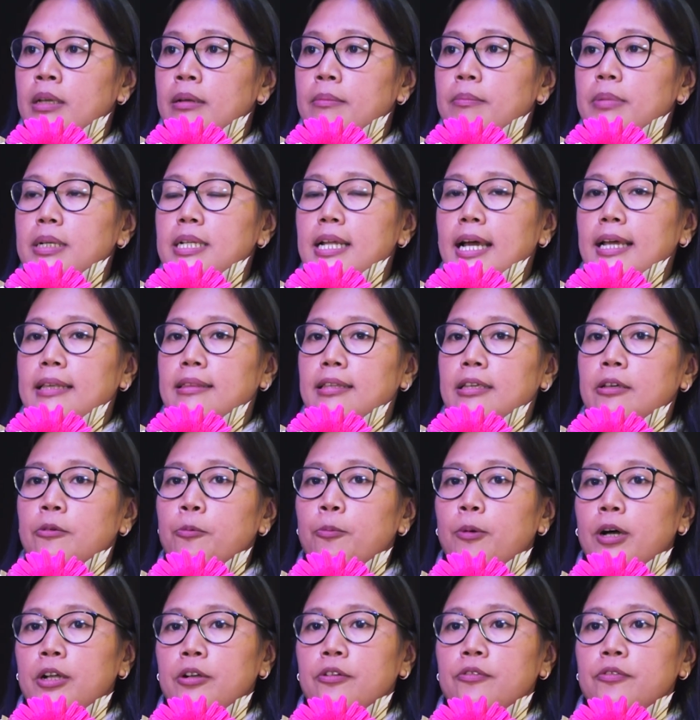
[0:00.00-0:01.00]
But I think
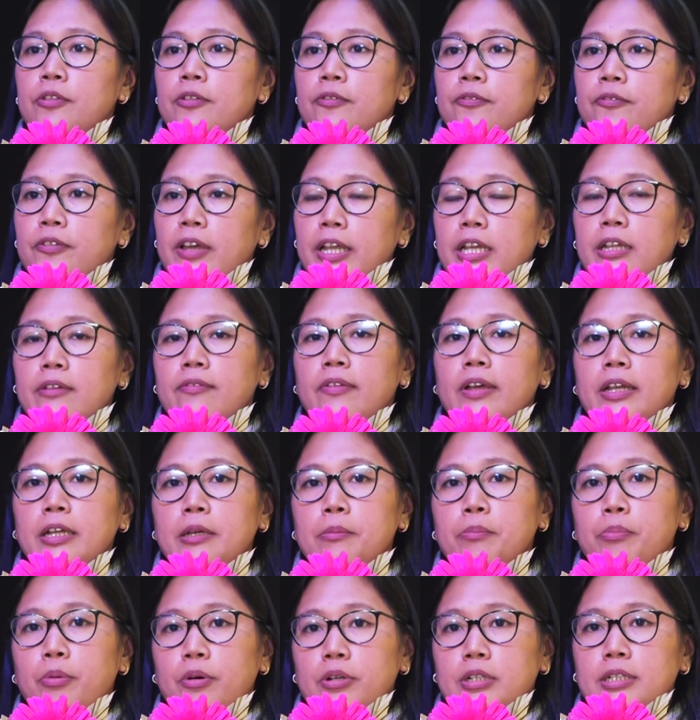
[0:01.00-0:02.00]
one of the very, very
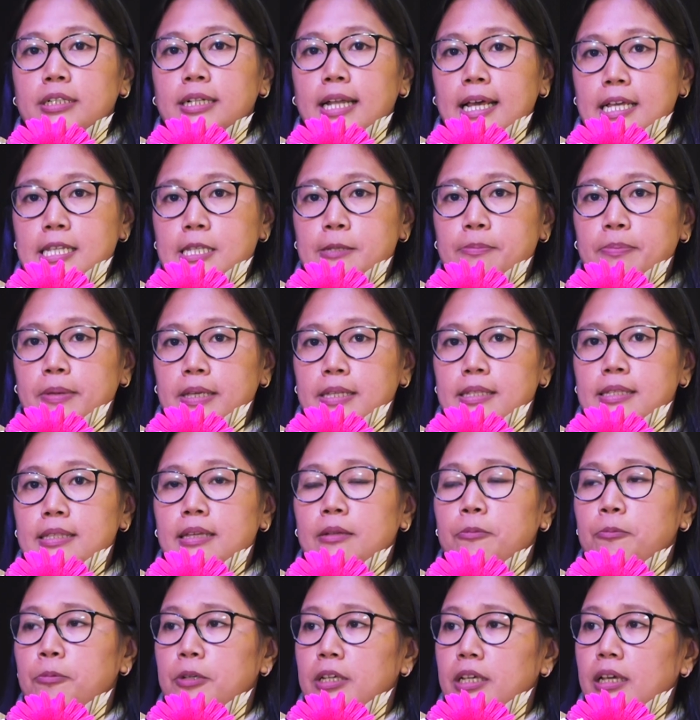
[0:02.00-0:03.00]
important aspects
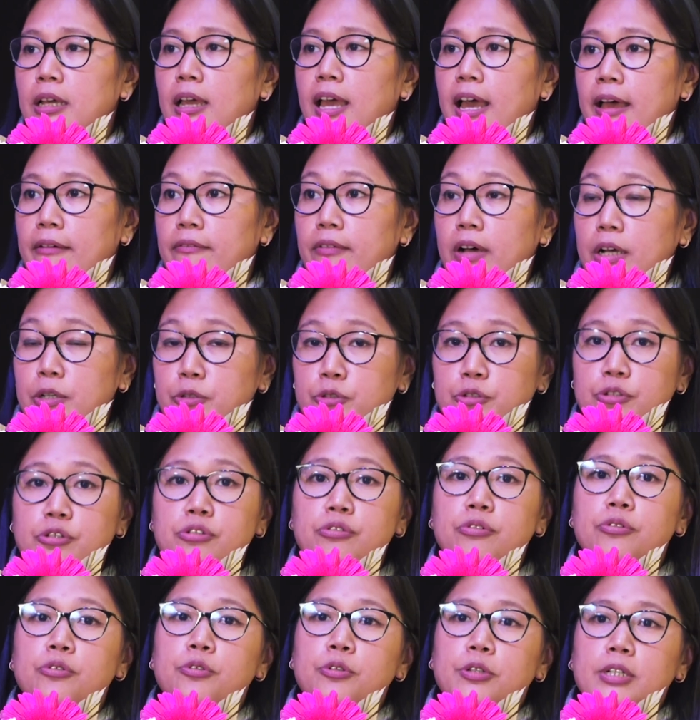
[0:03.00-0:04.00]
that we have
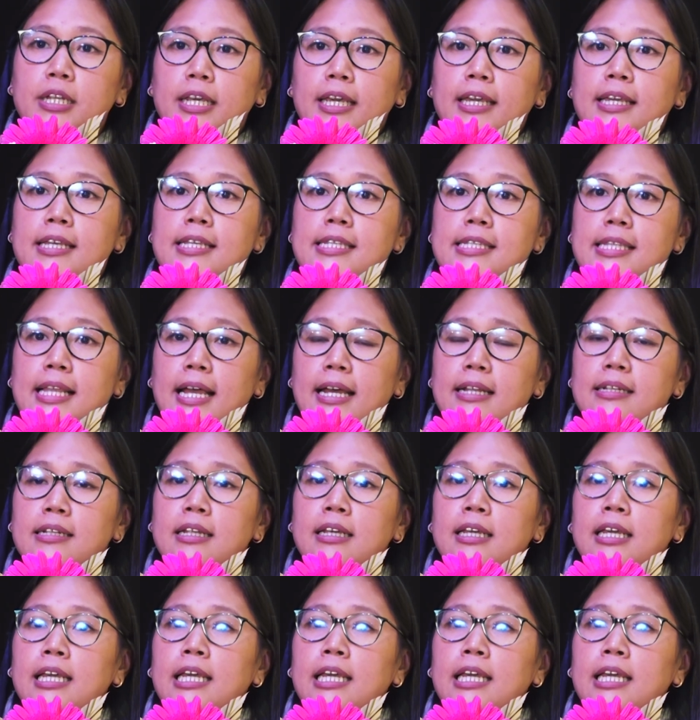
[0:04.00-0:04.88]
understood today is that